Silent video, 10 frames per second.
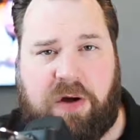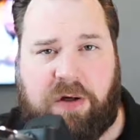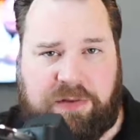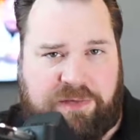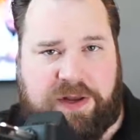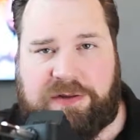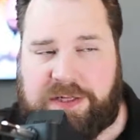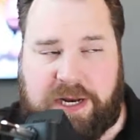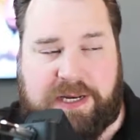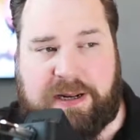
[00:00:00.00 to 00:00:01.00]
all the videos
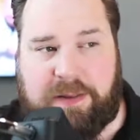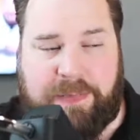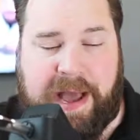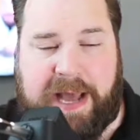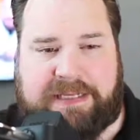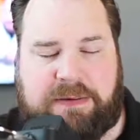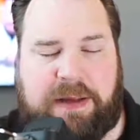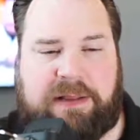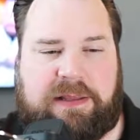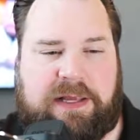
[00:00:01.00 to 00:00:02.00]
I did in the past
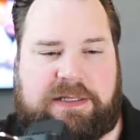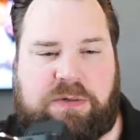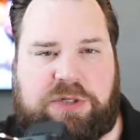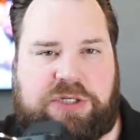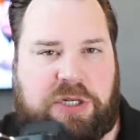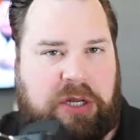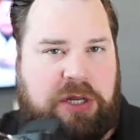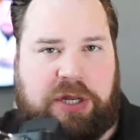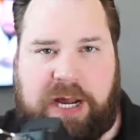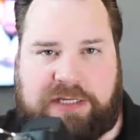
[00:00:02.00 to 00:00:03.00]
about this, which
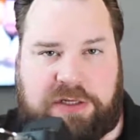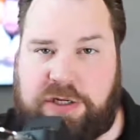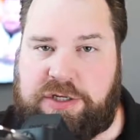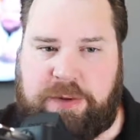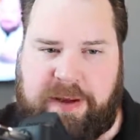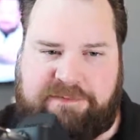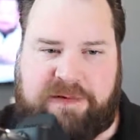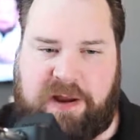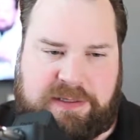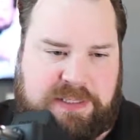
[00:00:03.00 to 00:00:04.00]
you guys on YouTube have
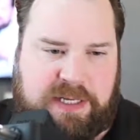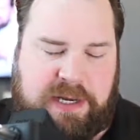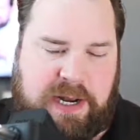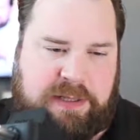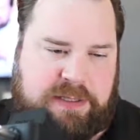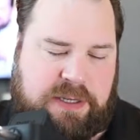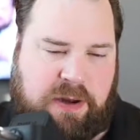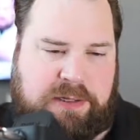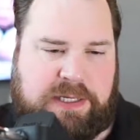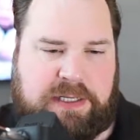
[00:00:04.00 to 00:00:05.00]
not seen any of this
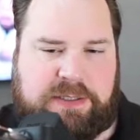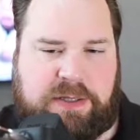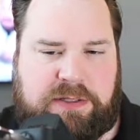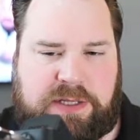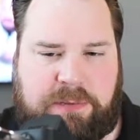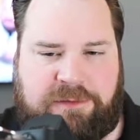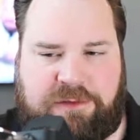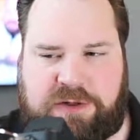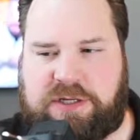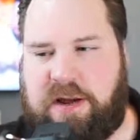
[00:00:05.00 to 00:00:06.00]
content. So this is going to be a
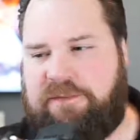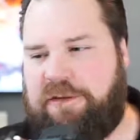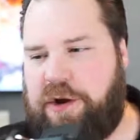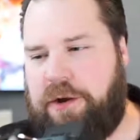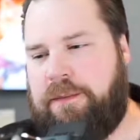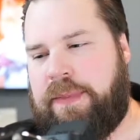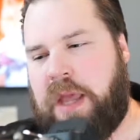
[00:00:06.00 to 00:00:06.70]
first time for you.